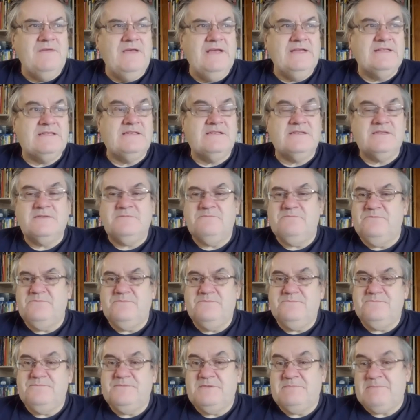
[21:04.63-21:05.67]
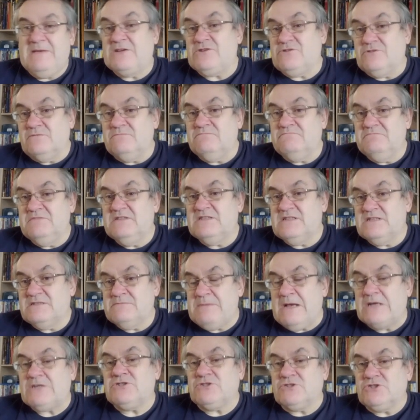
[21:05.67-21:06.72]
it's special. It's a
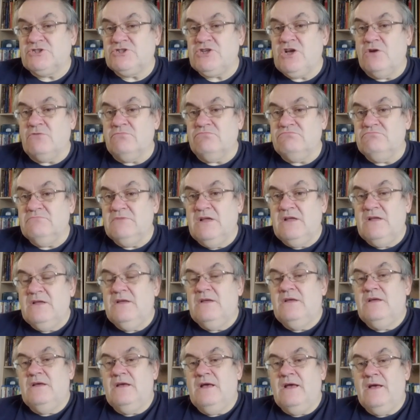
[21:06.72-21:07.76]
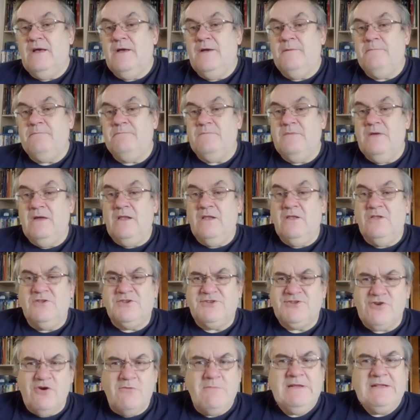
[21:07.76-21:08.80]
special show.
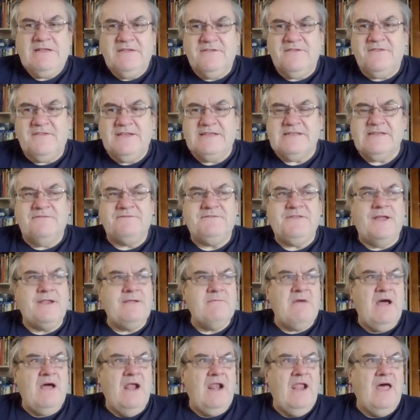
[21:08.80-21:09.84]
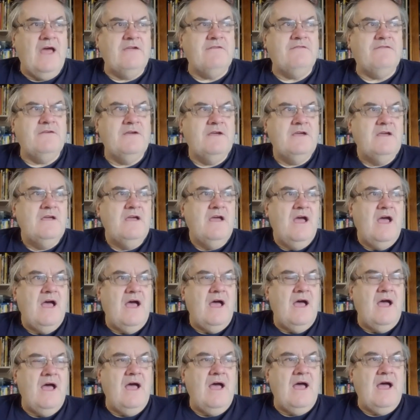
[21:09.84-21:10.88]
So many of the things I've done in my life
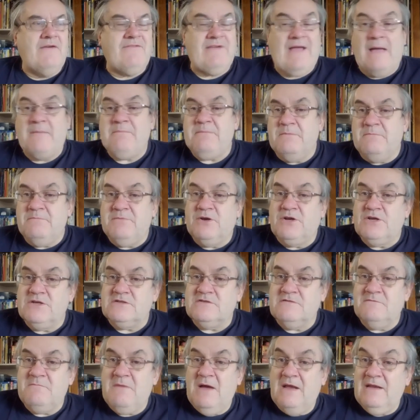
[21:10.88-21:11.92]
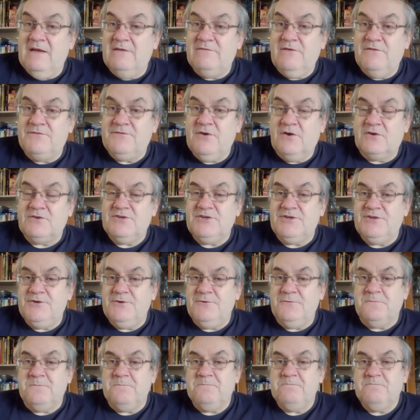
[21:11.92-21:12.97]
have happened because of my love of Doctor
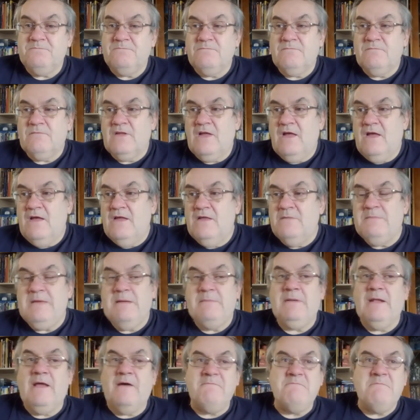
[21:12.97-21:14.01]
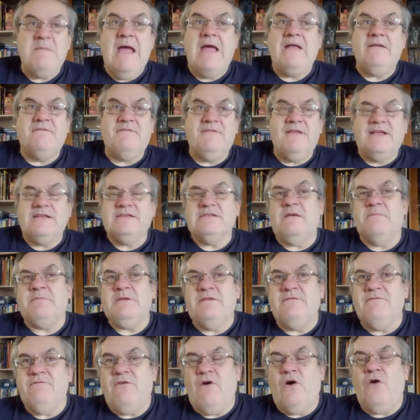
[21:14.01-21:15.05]
Who. People I've met, things I've
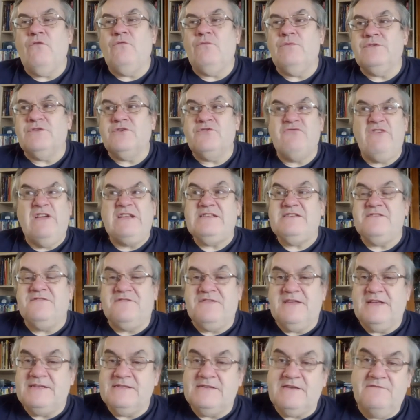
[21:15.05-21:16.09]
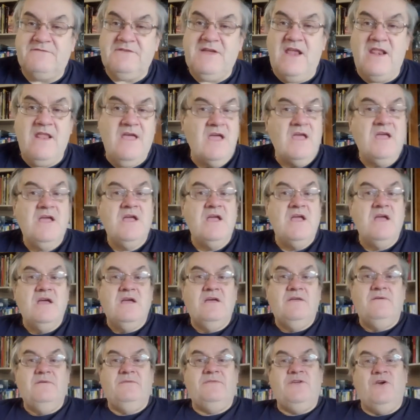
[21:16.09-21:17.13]
been involved with, creative things I've done.
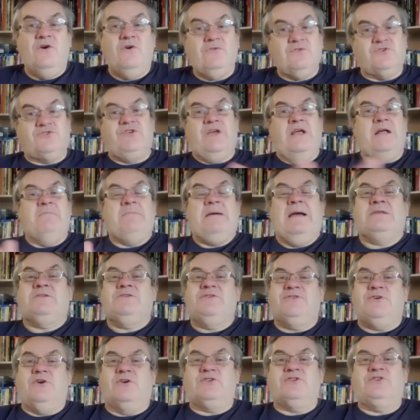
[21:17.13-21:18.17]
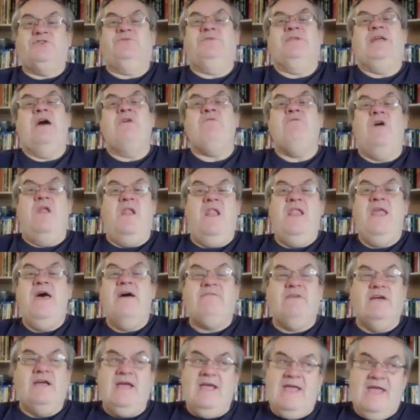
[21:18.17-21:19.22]
They all trail back to Doctor Who, and I will
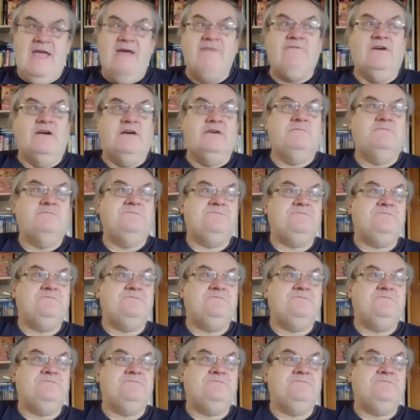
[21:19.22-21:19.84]
never, ever